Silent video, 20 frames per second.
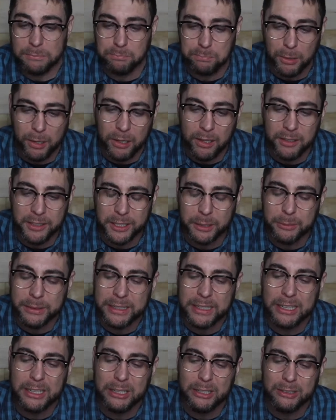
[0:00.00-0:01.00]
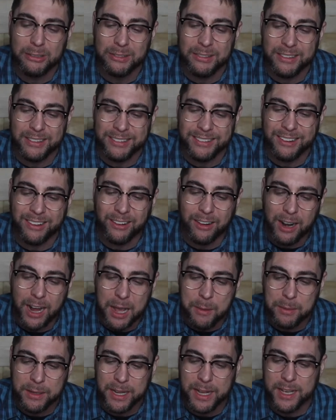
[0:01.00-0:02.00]
Paul, here we go, are
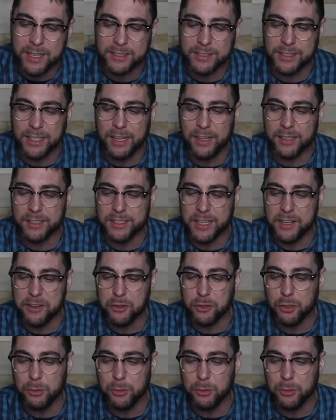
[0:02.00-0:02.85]
Hymenaeus and Alexander,